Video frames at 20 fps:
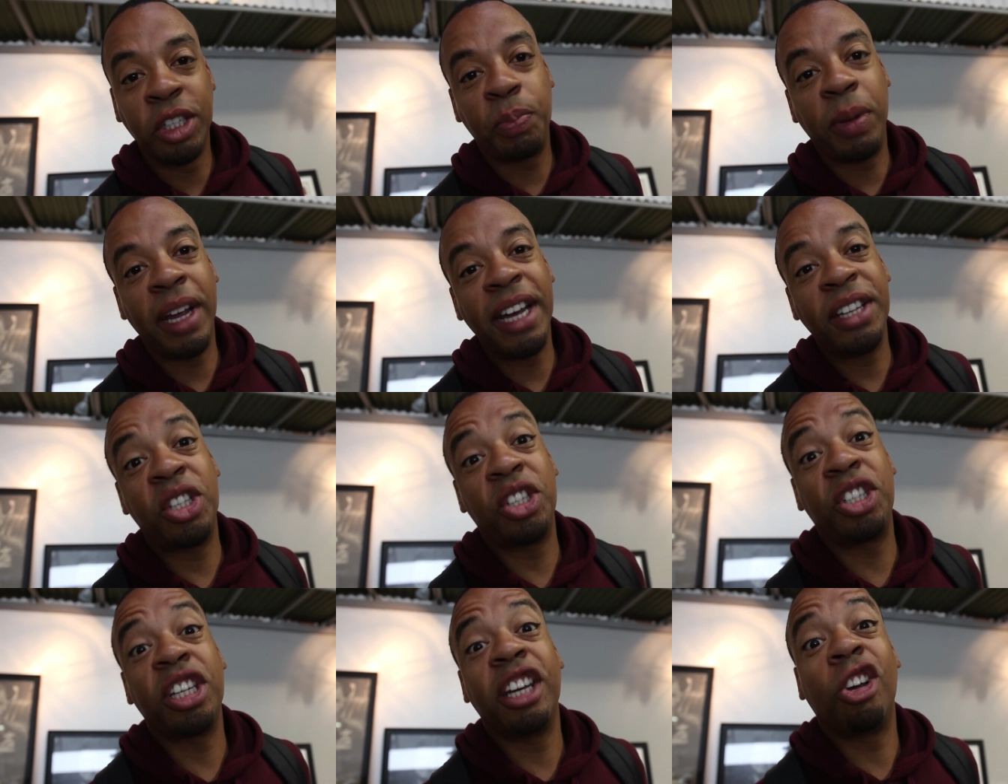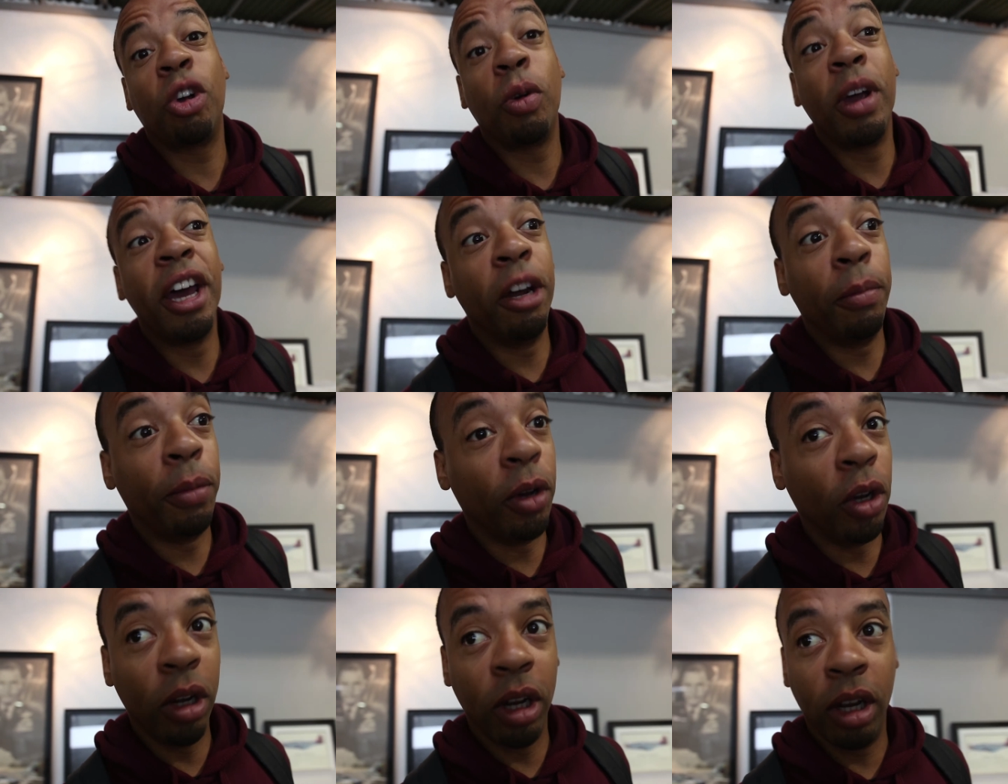place is
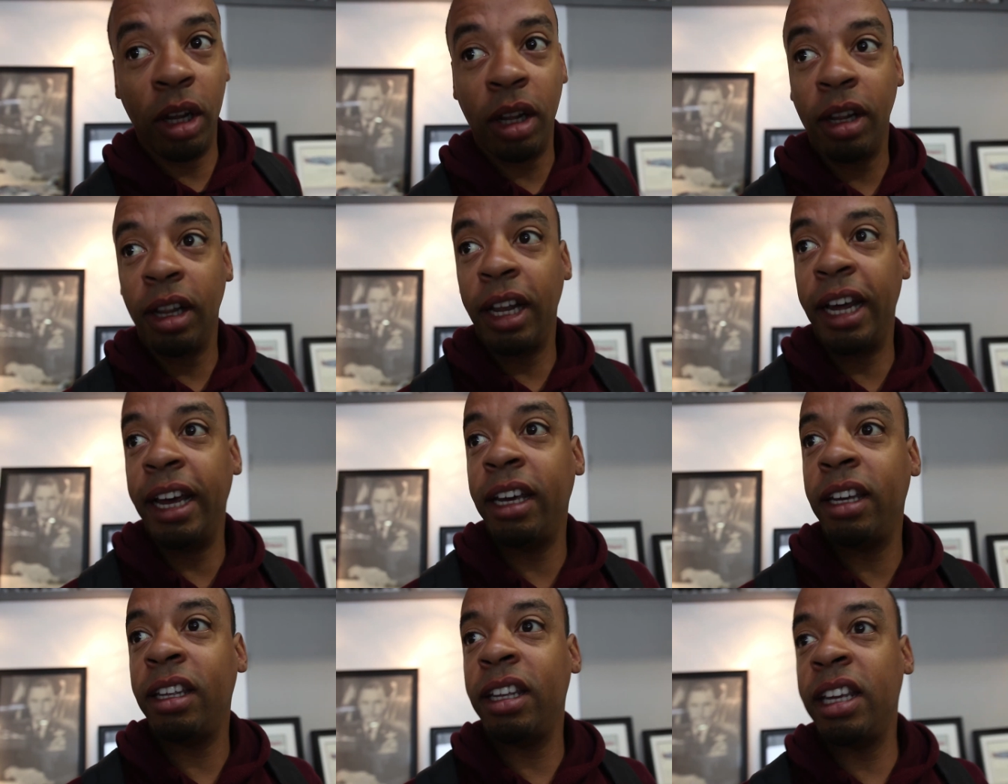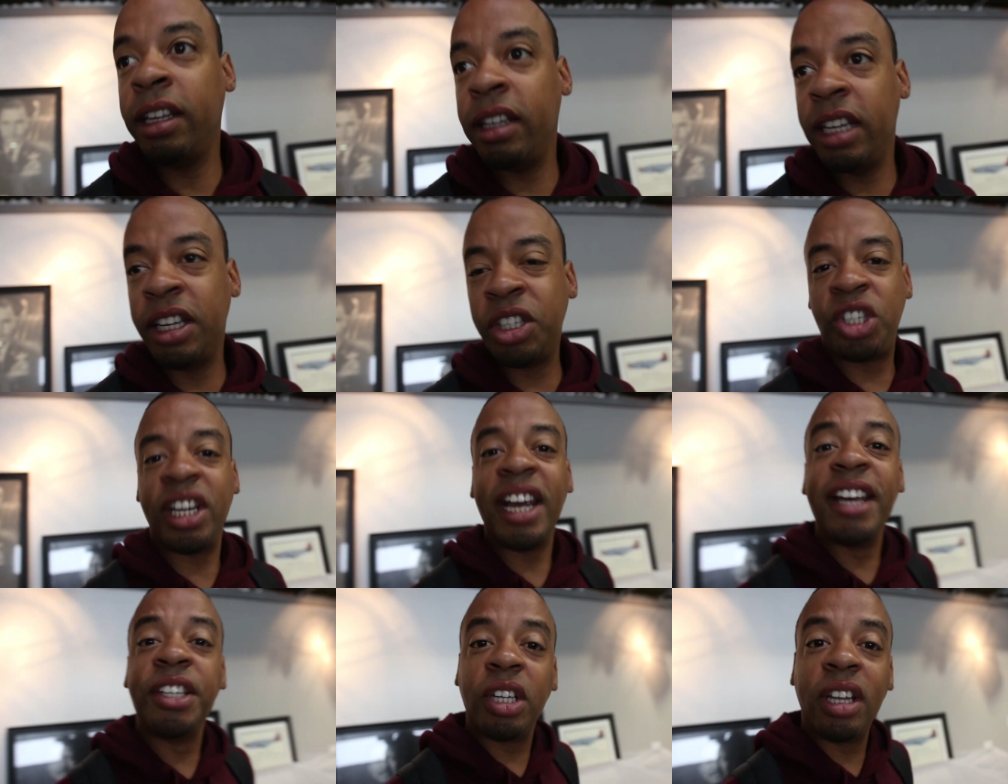incredible. Like, it, it's
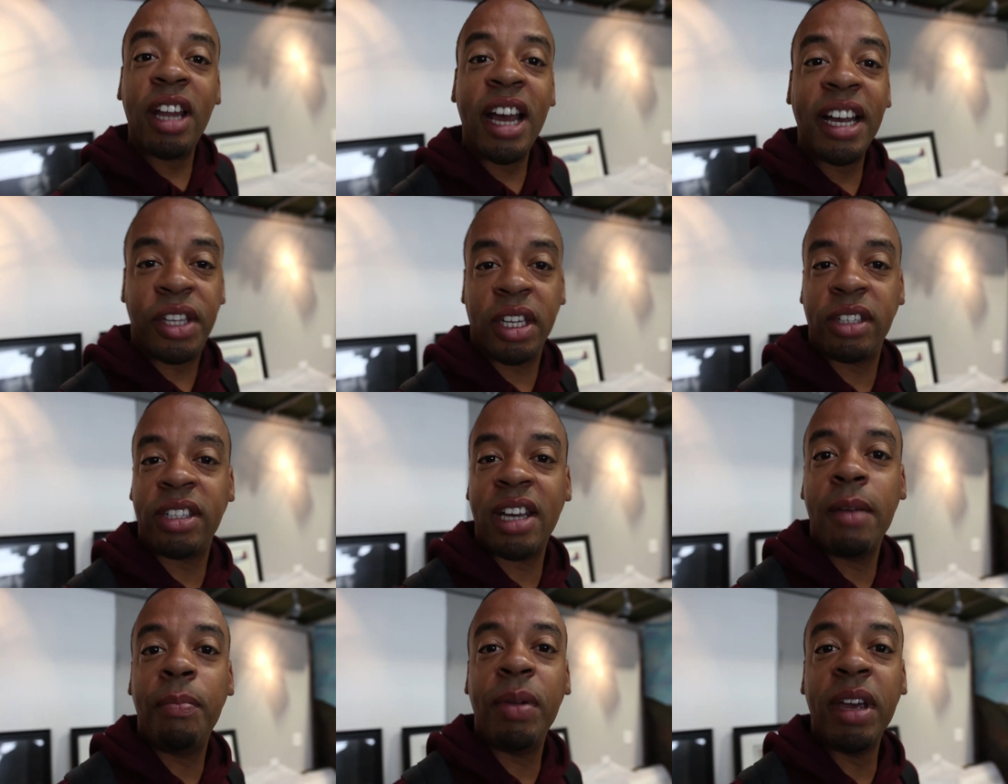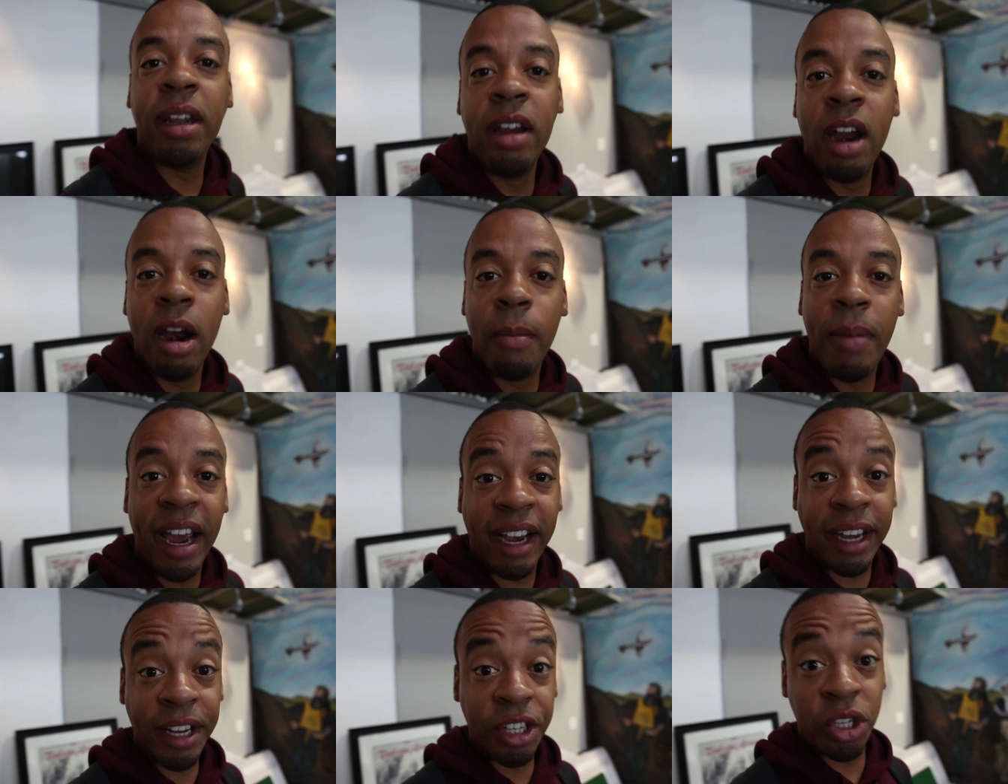changed a lot since I've been here
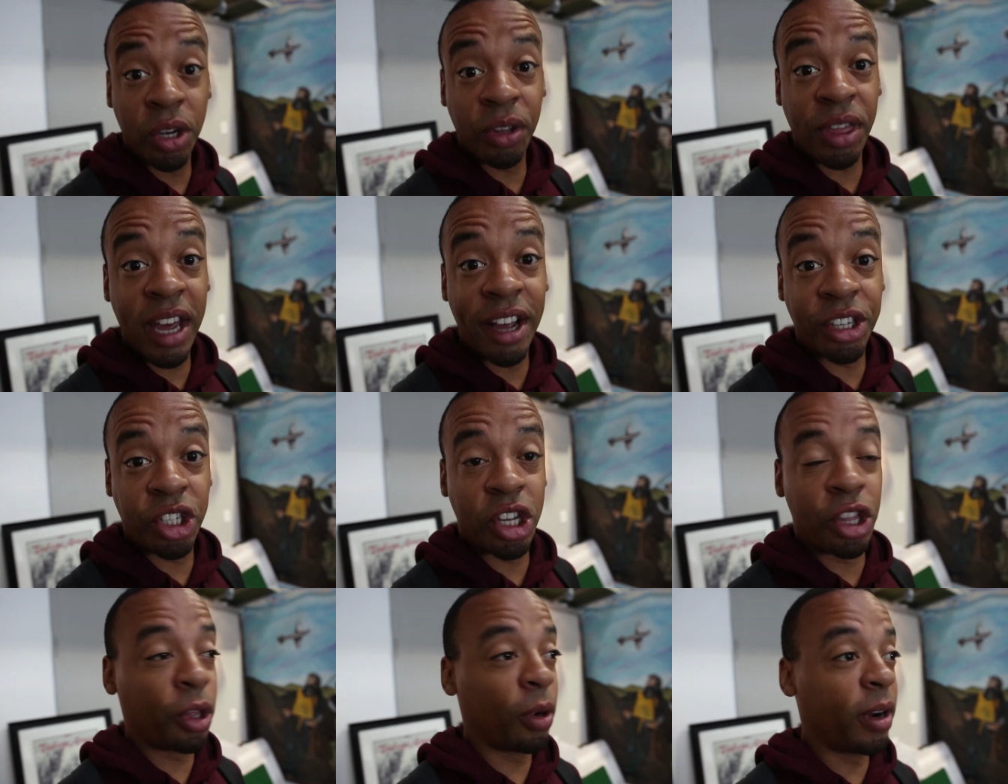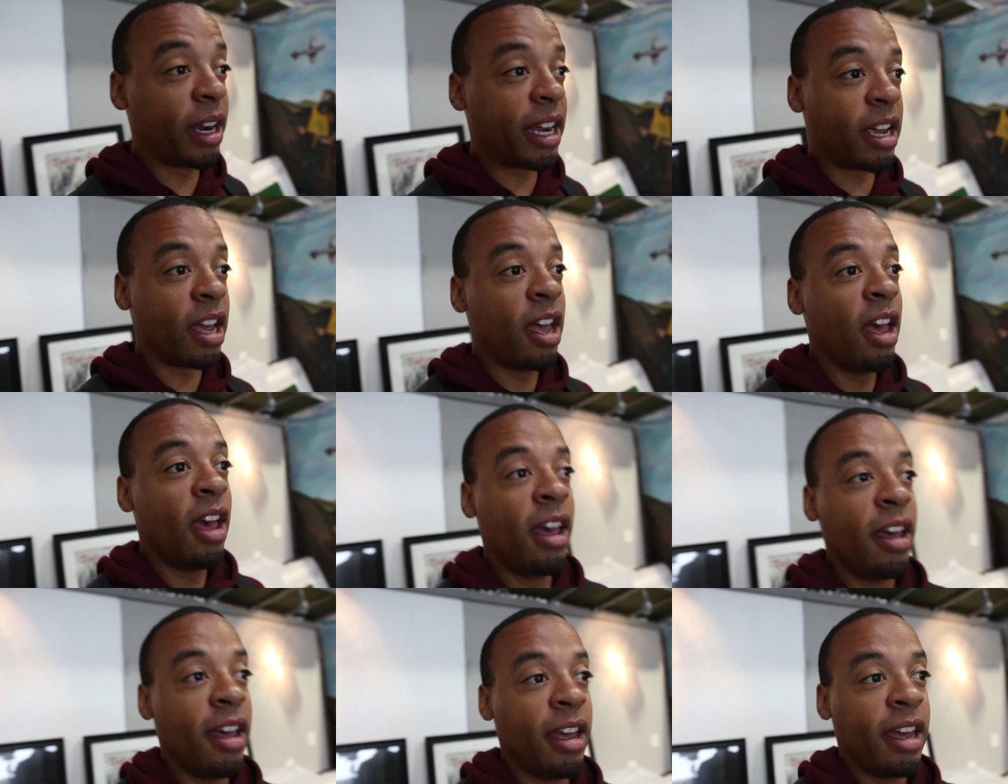back in 2003.
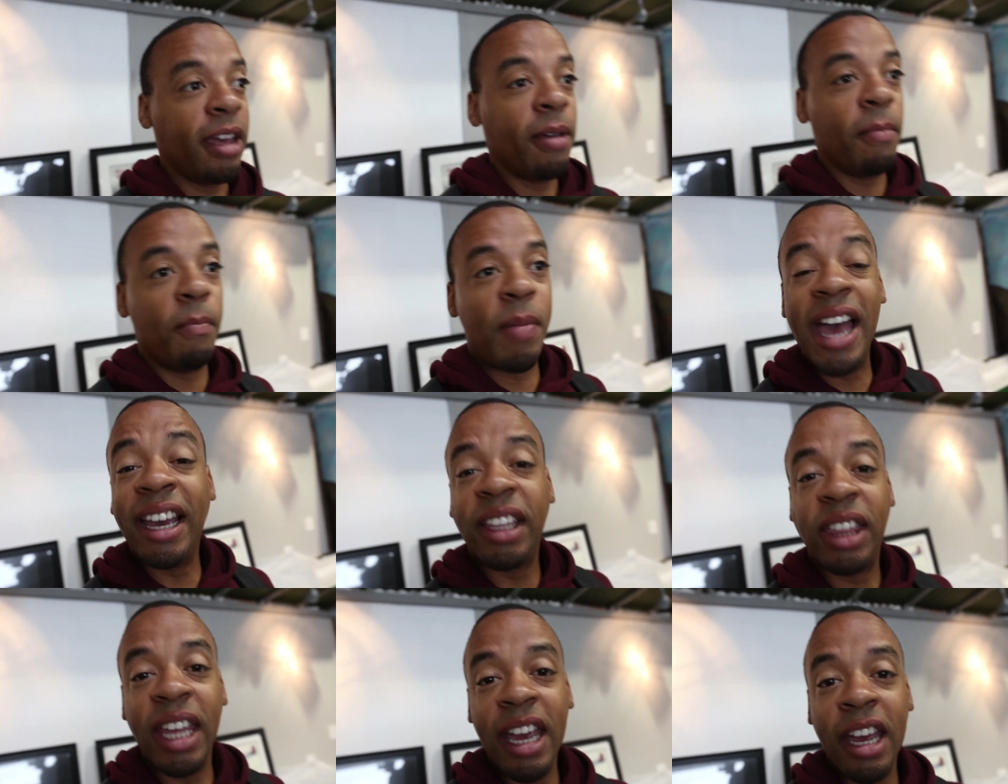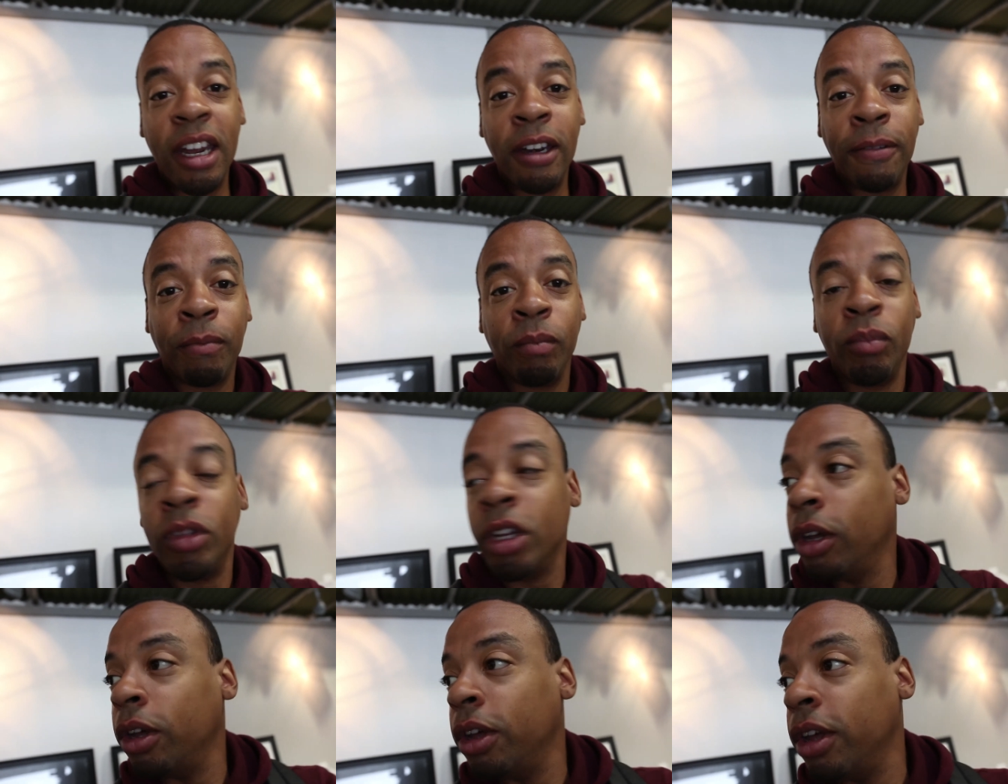Back then,
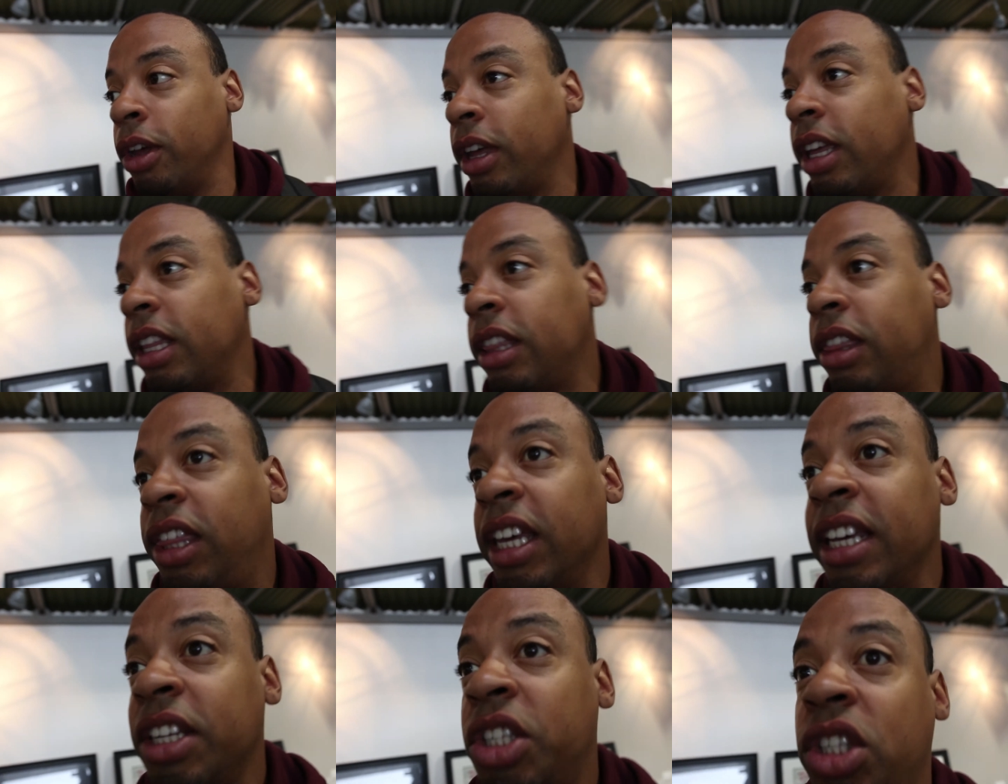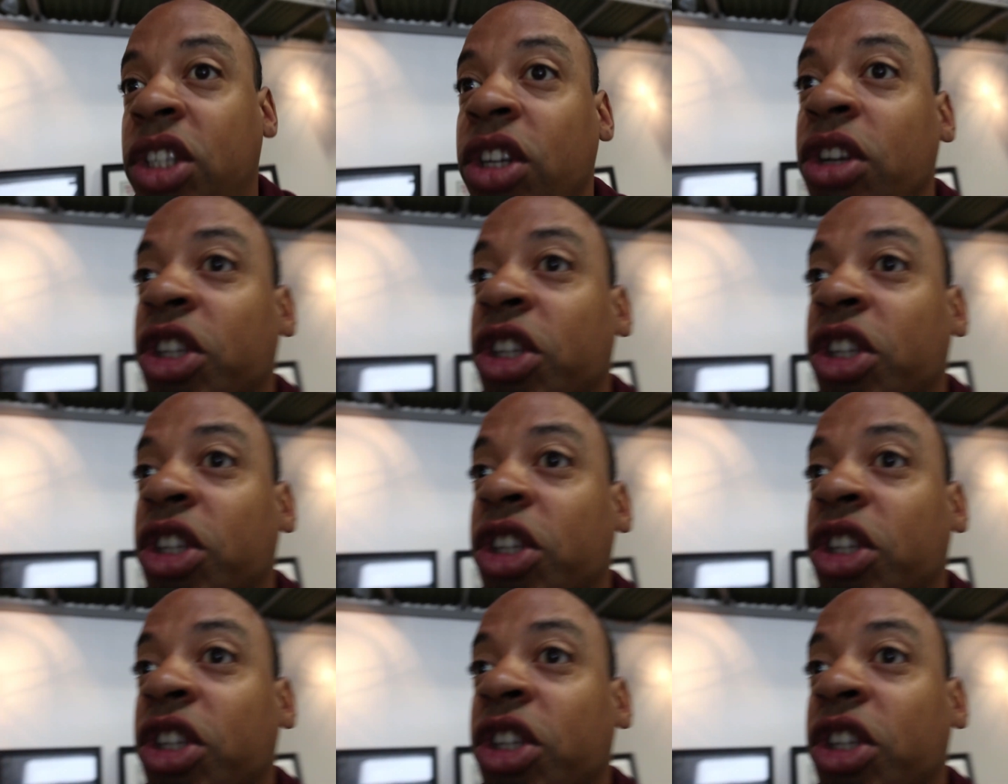this